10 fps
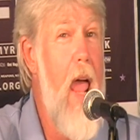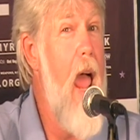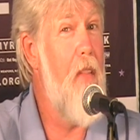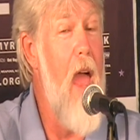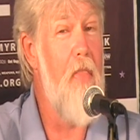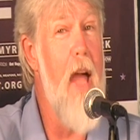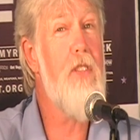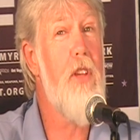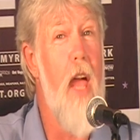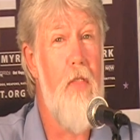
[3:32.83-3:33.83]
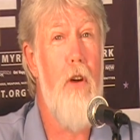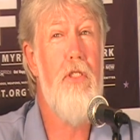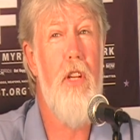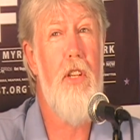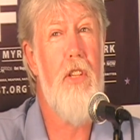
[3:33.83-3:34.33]
And those
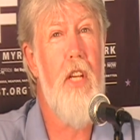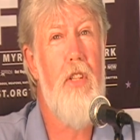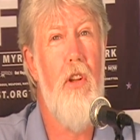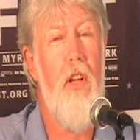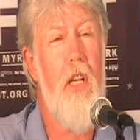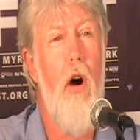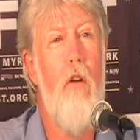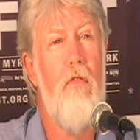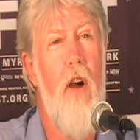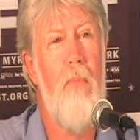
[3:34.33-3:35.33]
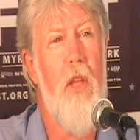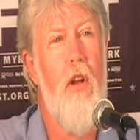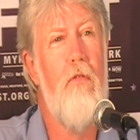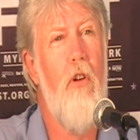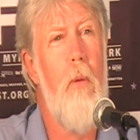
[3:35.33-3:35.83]
statistics only go from the
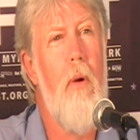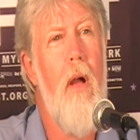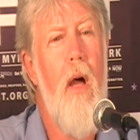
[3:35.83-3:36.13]
Uniform